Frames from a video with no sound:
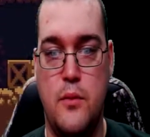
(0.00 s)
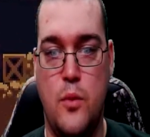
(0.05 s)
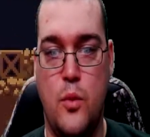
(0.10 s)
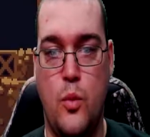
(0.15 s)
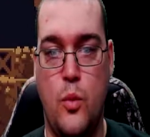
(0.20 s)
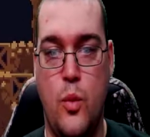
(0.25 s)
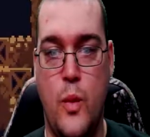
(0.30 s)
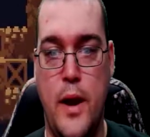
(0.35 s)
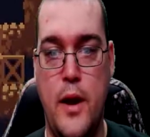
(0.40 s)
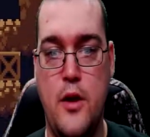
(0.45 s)

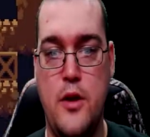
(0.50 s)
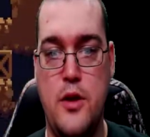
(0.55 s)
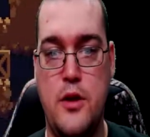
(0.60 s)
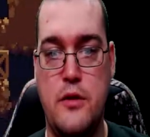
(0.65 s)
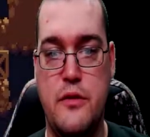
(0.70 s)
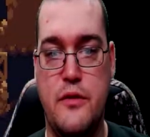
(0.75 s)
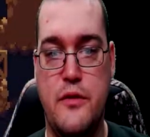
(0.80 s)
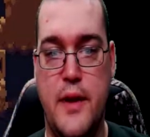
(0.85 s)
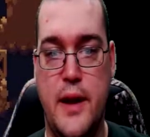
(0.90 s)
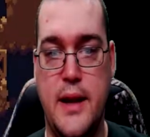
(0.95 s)
Where
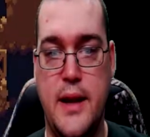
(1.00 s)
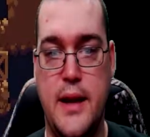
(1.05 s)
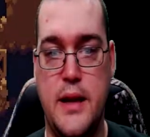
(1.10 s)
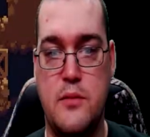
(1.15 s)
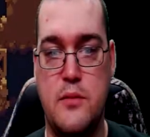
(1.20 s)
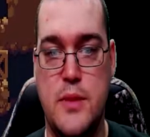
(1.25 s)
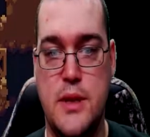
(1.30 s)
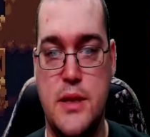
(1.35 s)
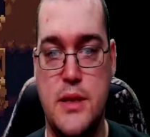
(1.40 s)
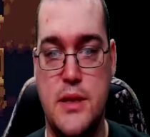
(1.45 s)
you fight
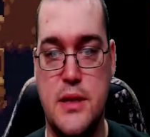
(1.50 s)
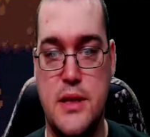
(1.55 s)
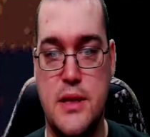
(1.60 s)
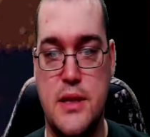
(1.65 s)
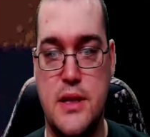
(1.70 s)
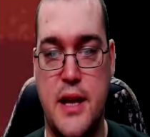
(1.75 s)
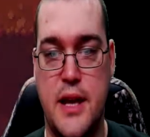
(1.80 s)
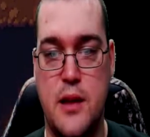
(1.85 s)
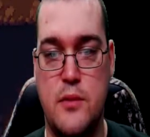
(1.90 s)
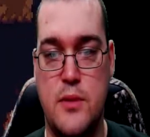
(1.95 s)
enemies in this
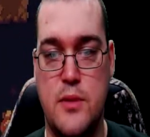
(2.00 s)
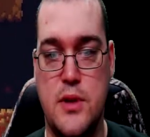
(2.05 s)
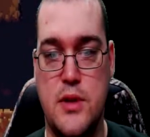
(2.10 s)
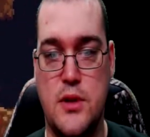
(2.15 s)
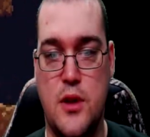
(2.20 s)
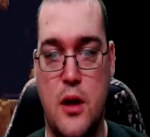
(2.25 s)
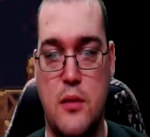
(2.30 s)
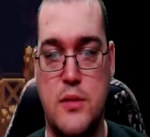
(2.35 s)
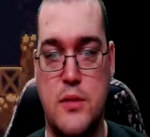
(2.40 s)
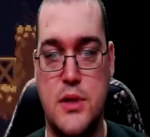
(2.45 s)
game is
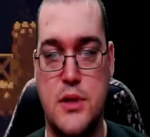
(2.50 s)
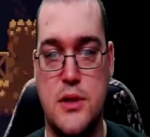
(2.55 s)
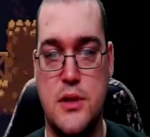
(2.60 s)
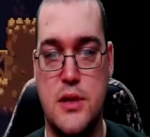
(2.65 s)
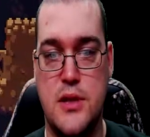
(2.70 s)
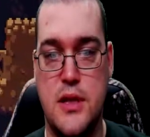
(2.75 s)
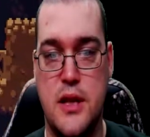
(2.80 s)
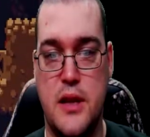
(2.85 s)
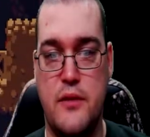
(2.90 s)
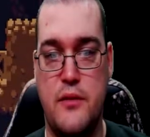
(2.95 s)
almost
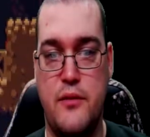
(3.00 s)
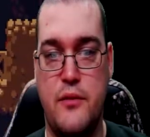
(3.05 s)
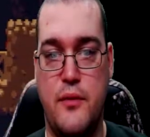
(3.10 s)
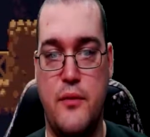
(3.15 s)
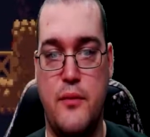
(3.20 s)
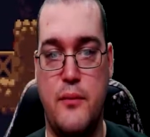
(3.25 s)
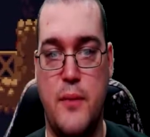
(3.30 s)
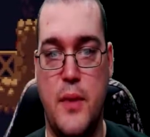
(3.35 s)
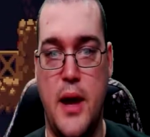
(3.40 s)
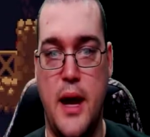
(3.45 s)

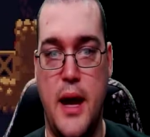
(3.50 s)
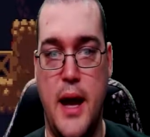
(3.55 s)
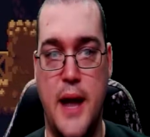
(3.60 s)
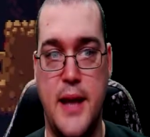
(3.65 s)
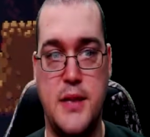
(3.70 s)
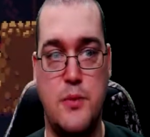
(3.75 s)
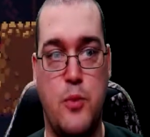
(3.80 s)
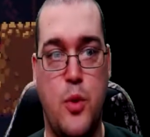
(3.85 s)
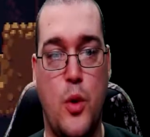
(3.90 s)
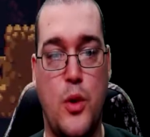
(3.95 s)

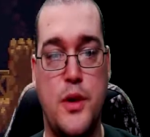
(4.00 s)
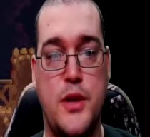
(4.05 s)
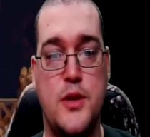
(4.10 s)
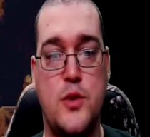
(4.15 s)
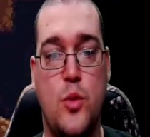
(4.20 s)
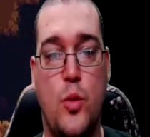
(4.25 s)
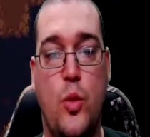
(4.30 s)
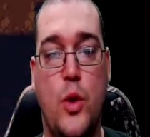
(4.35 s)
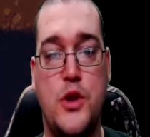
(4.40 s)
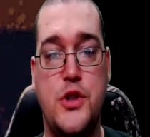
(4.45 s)
as important as
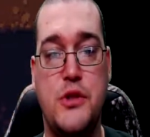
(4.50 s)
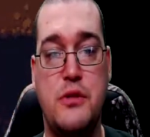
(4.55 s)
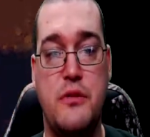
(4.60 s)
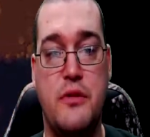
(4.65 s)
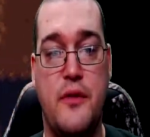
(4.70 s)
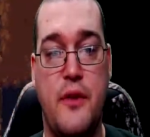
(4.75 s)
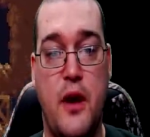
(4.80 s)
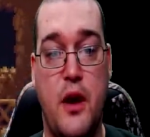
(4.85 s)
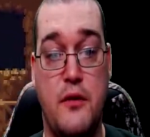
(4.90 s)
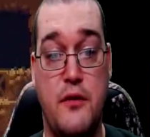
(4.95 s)
what you
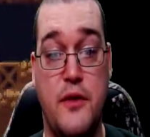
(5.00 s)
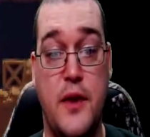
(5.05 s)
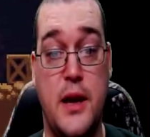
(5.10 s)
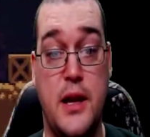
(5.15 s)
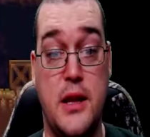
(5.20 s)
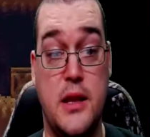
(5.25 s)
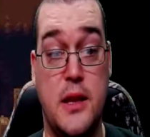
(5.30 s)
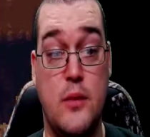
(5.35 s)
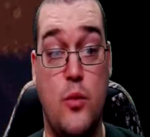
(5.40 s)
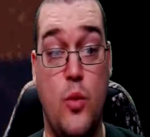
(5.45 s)
are
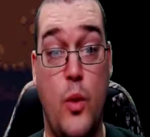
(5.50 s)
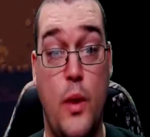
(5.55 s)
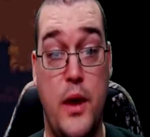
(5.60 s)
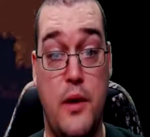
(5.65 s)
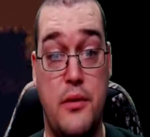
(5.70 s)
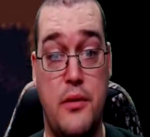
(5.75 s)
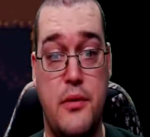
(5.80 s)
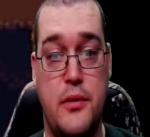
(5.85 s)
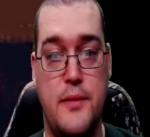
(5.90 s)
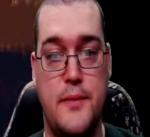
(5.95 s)
fighting them
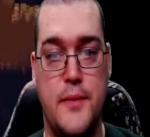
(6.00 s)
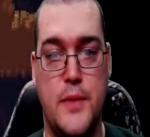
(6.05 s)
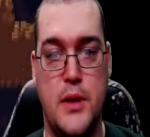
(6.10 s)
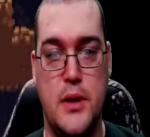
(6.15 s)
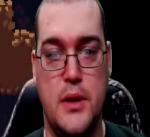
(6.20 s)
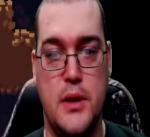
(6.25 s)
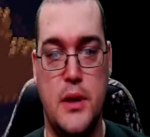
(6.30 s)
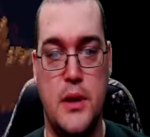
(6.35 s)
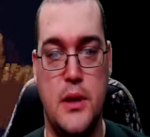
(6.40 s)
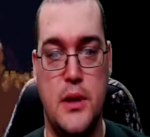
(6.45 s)
with.
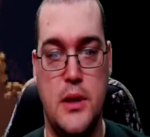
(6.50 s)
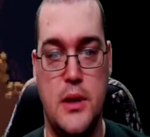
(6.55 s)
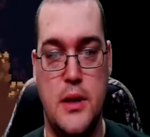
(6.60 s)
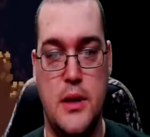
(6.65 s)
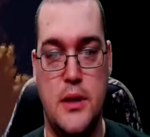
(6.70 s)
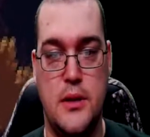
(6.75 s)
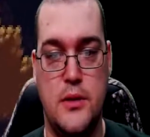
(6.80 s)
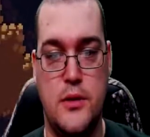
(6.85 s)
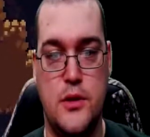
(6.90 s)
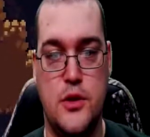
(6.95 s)

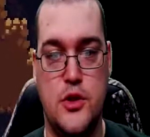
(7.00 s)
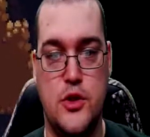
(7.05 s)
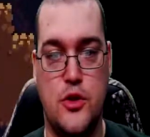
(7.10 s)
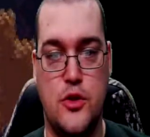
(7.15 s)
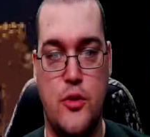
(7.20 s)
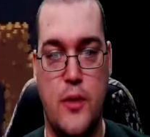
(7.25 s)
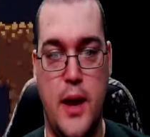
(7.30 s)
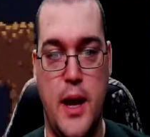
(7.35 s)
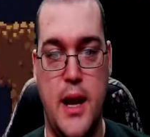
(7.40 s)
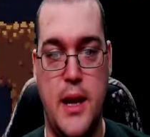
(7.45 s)
The
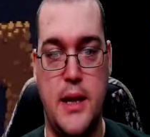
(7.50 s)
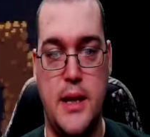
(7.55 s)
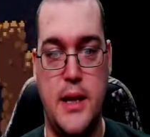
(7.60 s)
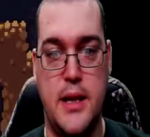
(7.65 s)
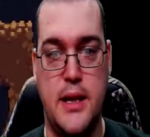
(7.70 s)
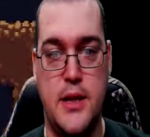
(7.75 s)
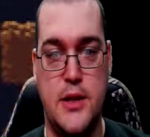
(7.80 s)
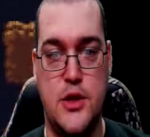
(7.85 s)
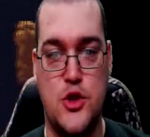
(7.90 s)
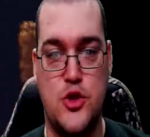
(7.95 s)
terrain
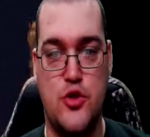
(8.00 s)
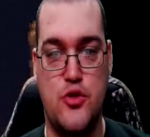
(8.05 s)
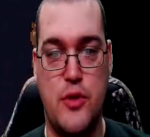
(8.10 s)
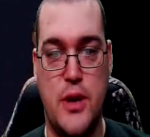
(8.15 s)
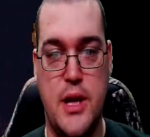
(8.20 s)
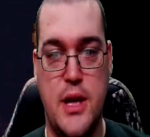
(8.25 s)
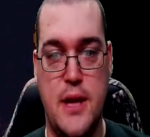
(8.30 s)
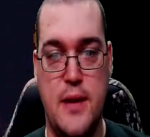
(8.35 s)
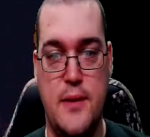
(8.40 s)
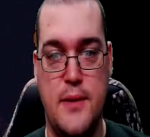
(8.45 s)
is
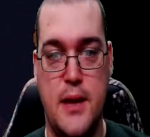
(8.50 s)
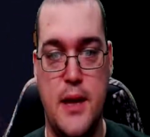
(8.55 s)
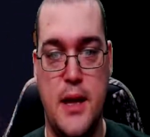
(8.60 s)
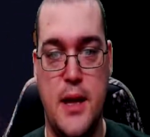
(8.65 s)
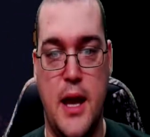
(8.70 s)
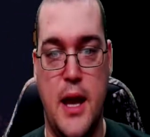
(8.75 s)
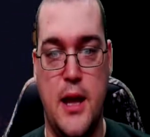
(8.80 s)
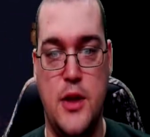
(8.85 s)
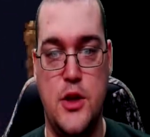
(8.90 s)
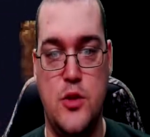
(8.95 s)
tricky,
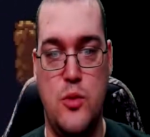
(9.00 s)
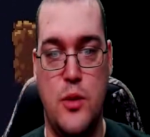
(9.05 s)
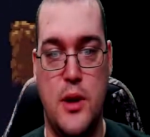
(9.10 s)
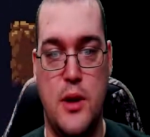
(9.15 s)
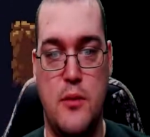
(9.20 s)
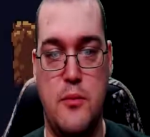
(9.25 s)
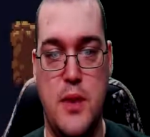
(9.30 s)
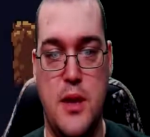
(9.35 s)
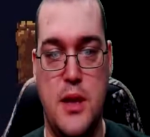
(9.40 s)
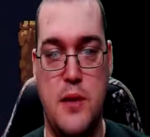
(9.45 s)
and you want
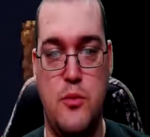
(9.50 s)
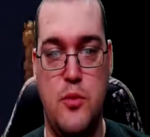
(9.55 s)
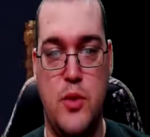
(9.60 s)
to be